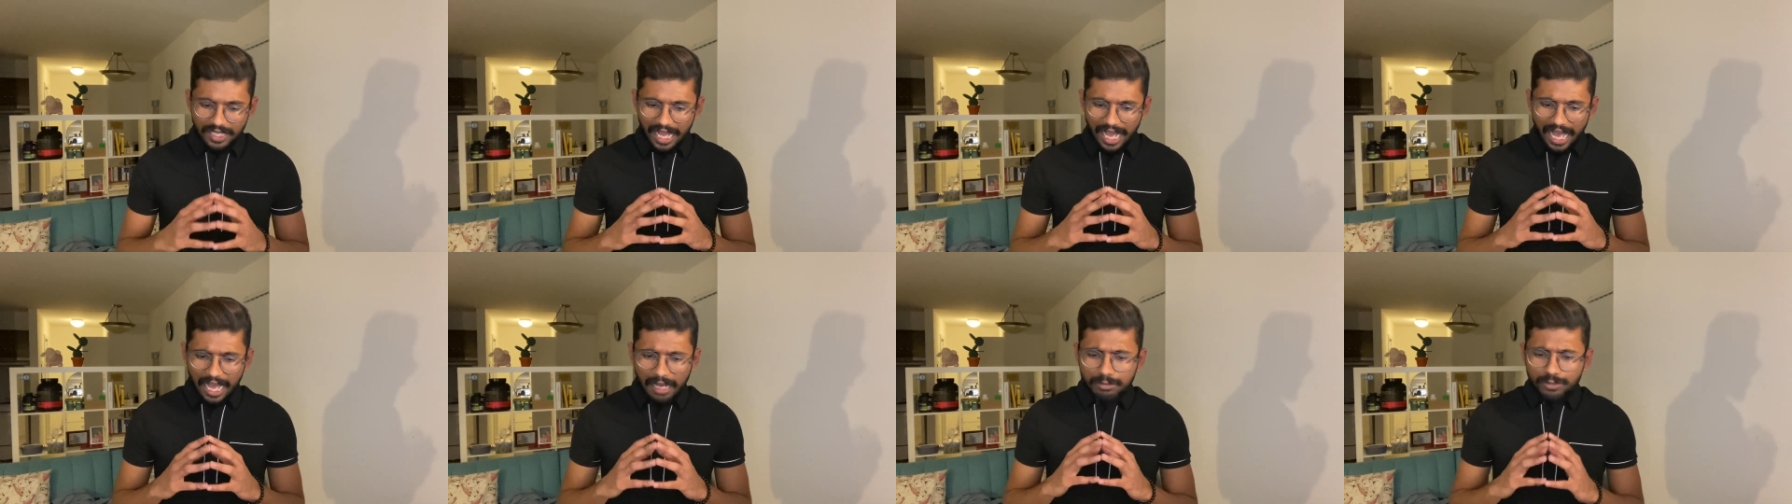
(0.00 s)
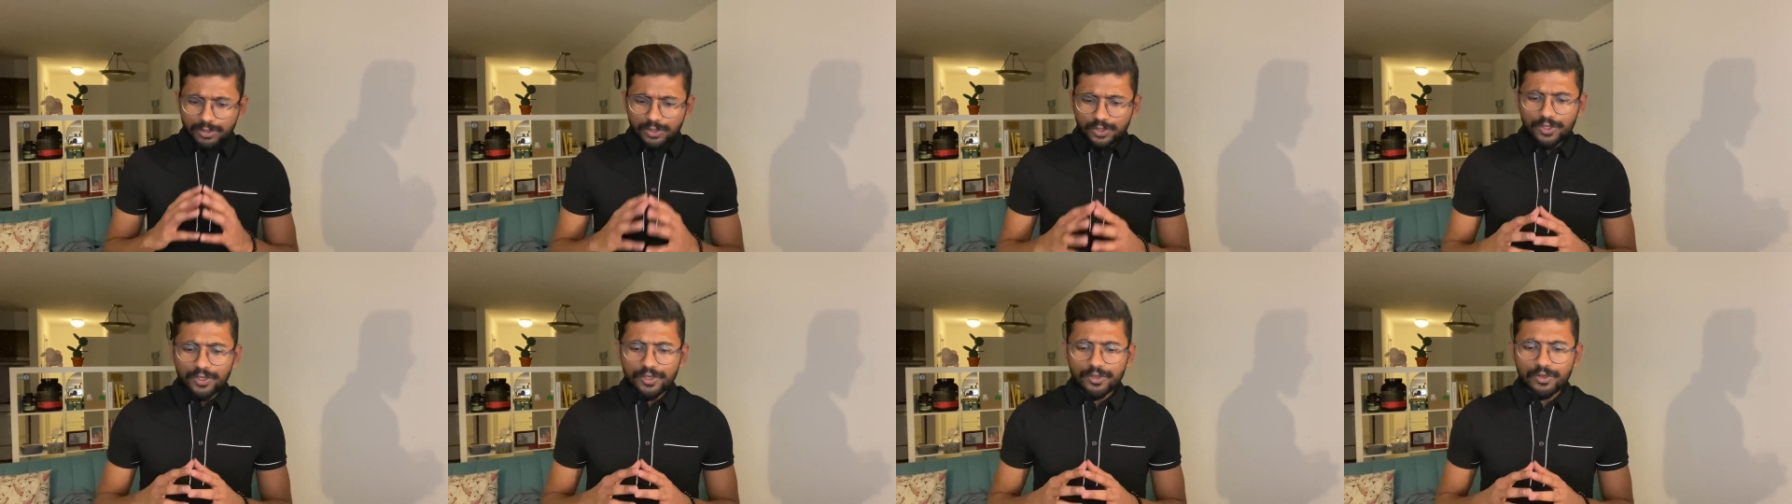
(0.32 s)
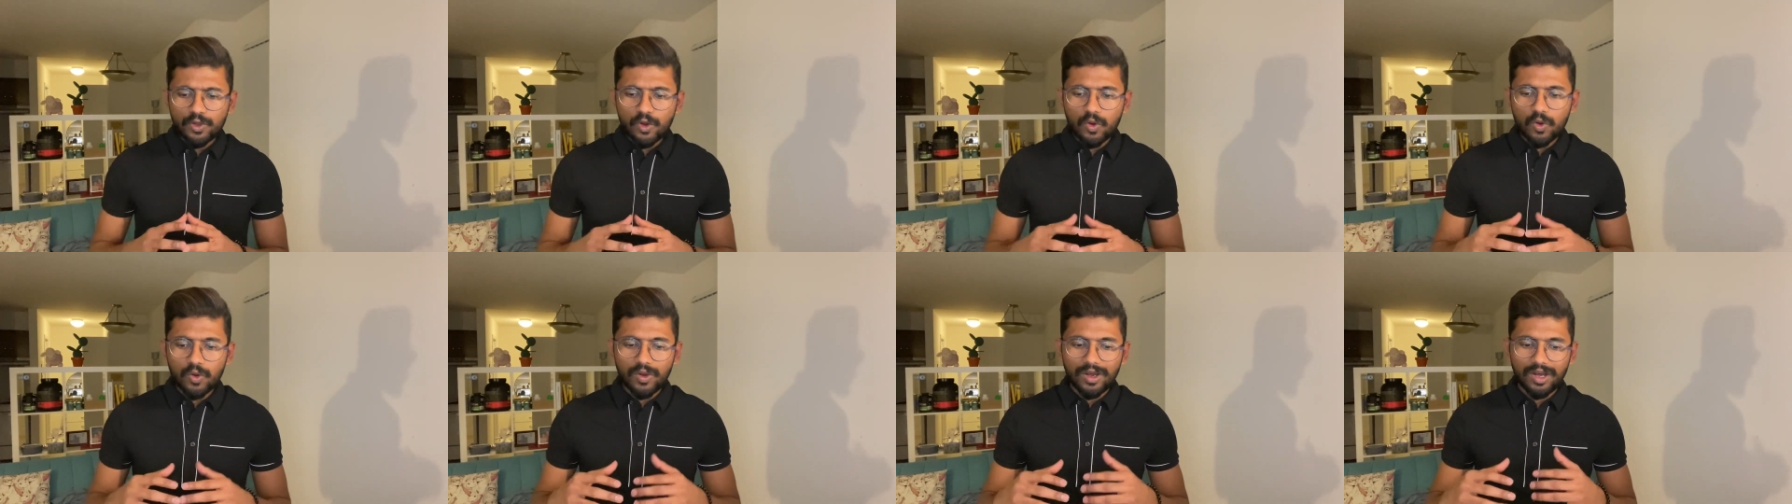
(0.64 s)
I'm sure you
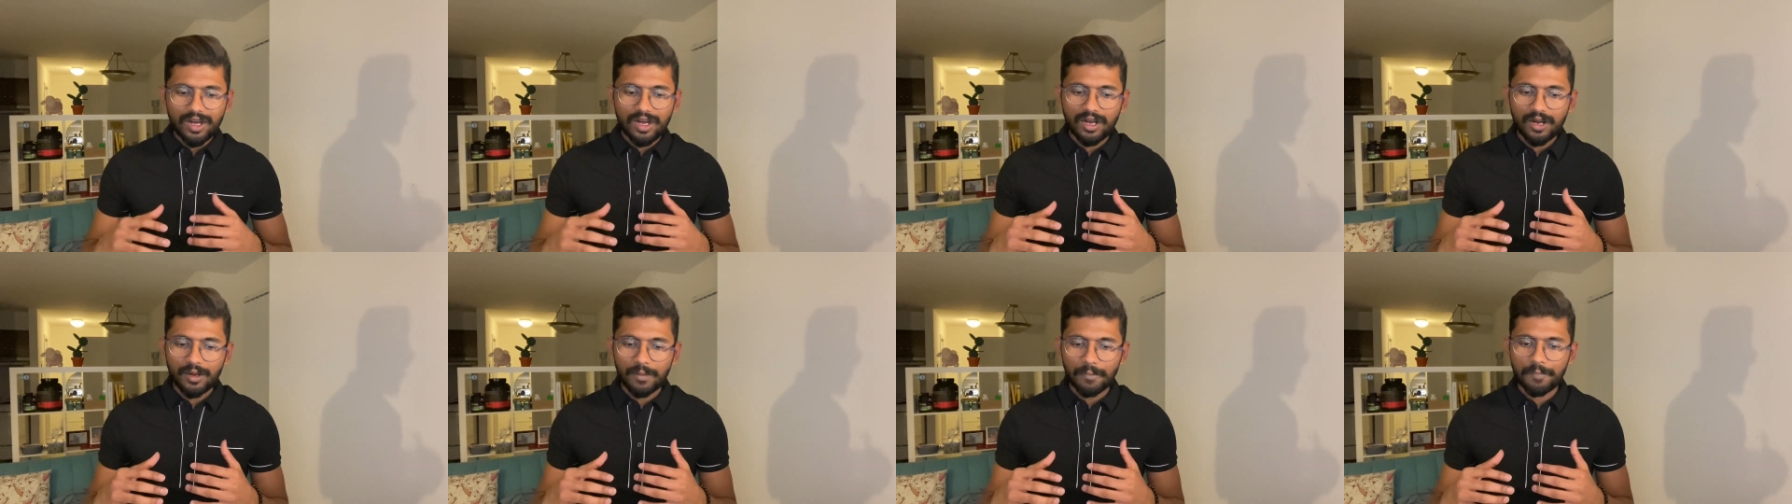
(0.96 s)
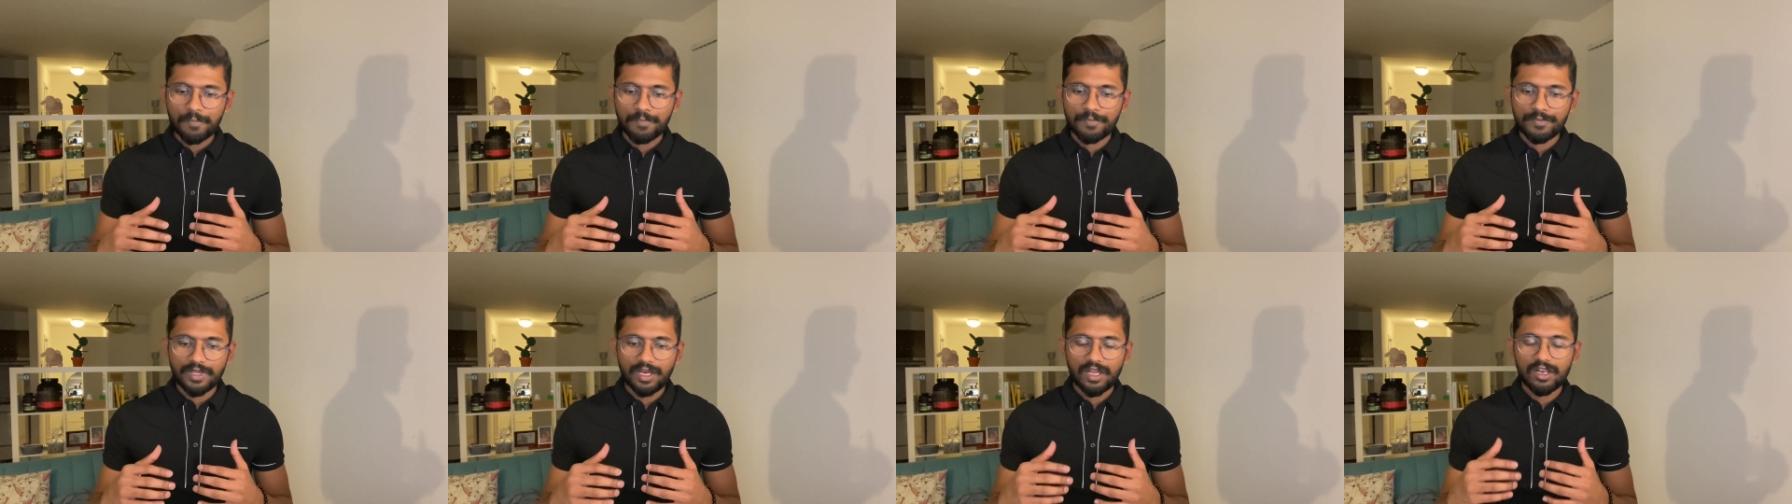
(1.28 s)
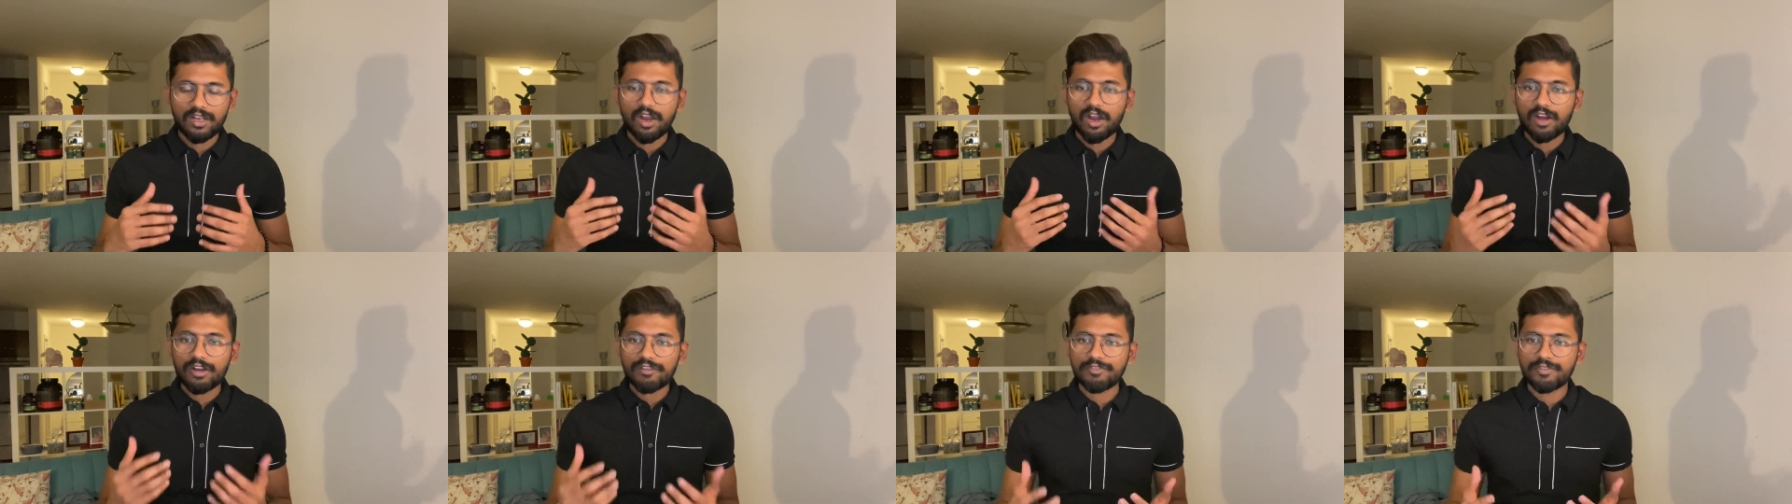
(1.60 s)
know a
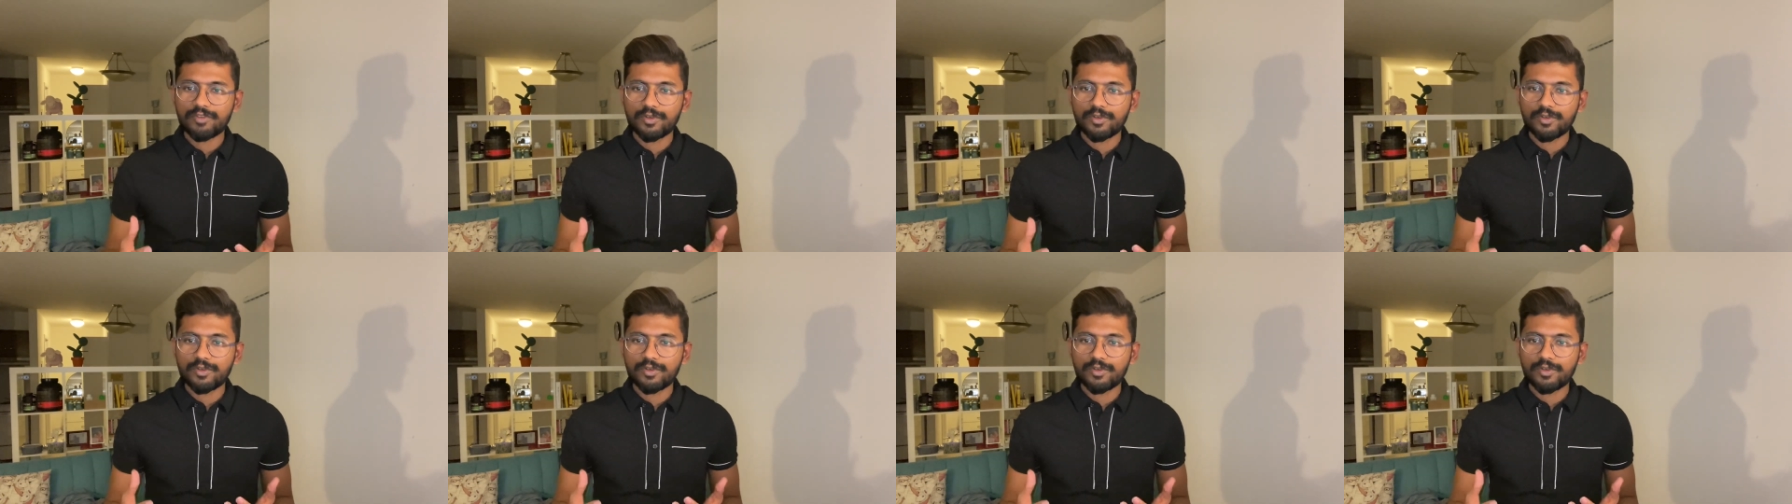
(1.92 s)
lot of